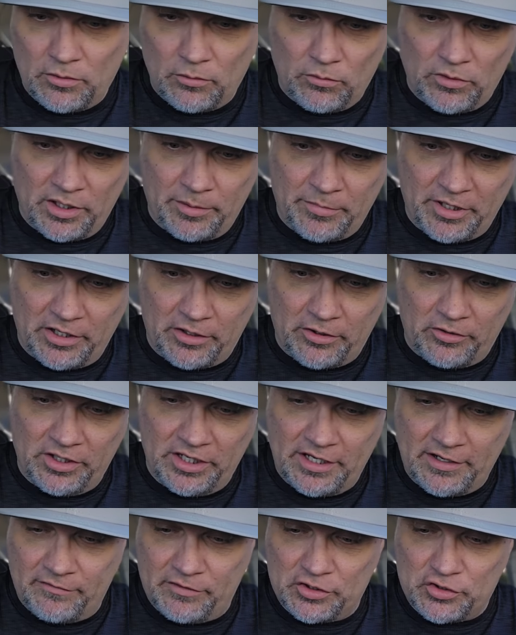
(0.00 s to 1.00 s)
Why am I
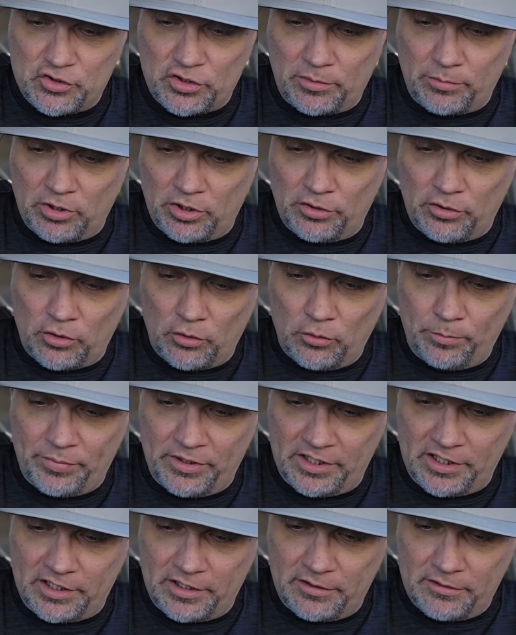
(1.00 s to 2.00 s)
already having trouble
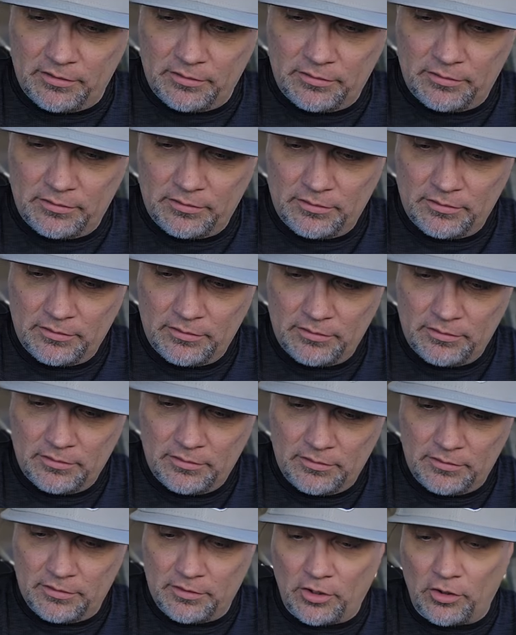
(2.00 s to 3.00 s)
opening it?
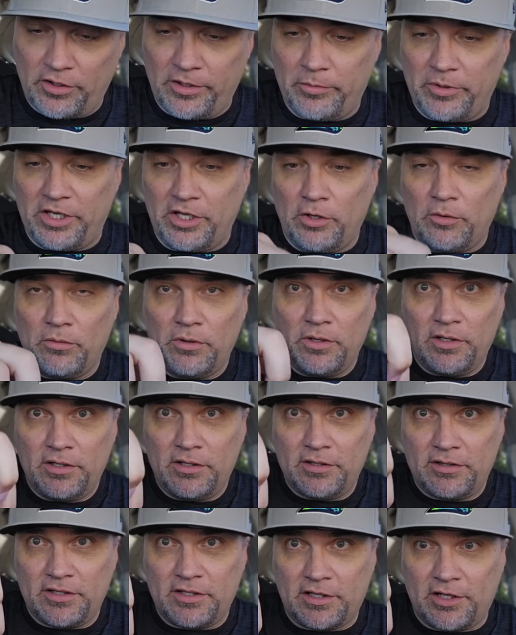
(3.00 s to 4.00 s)
Oh, there we go.
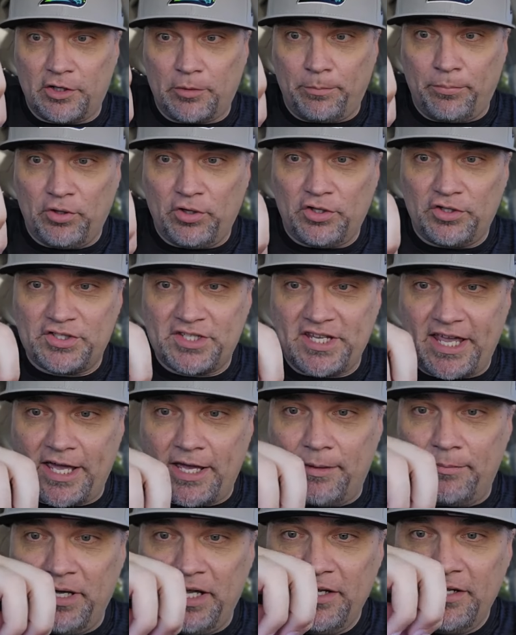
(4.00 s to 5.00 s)
The little pull
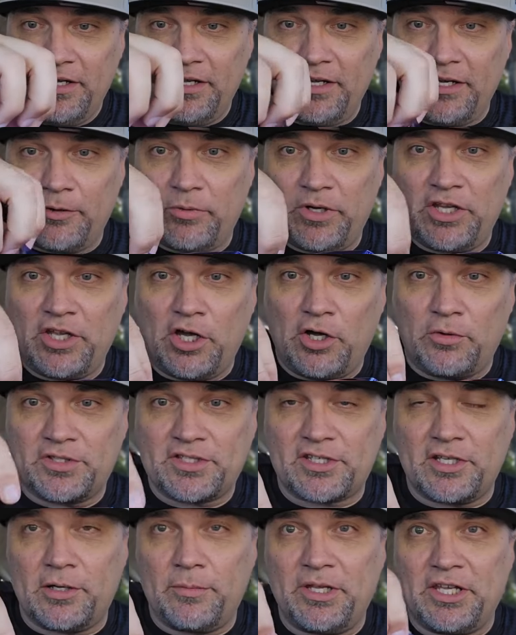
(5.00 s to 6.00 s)
tab. Here we go.
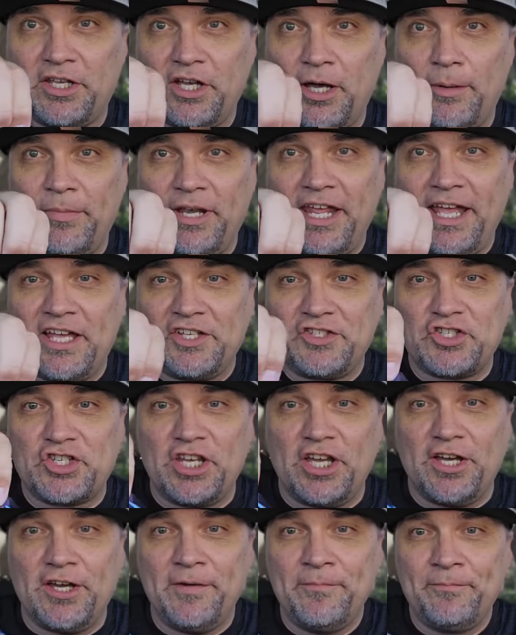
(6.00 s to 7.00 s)
It's going to be coming at
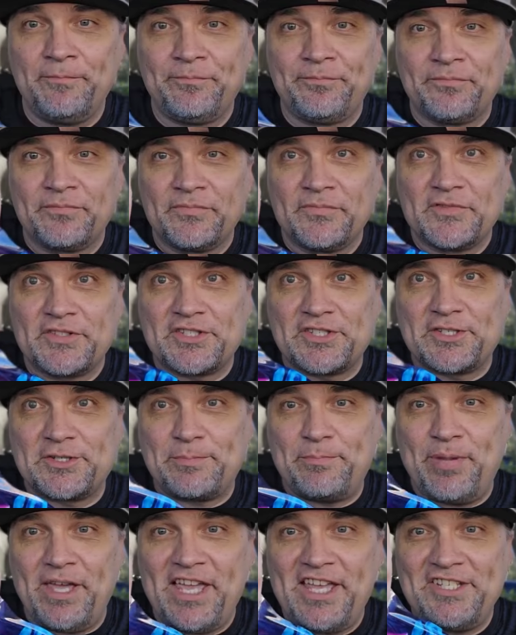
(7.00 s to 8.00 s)
you.
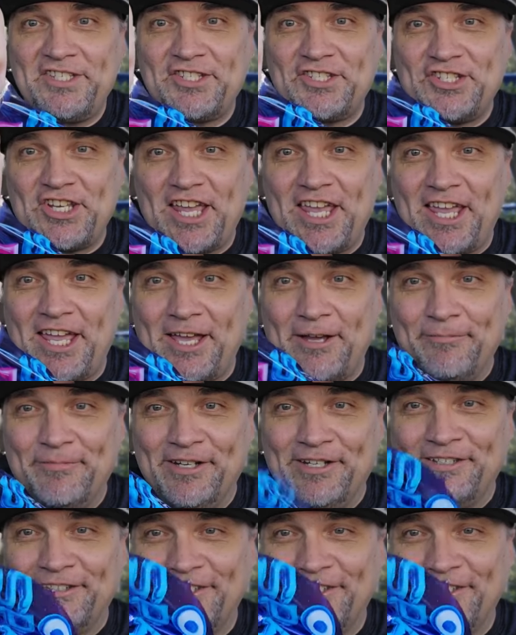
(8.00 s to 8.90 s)
Space Jam.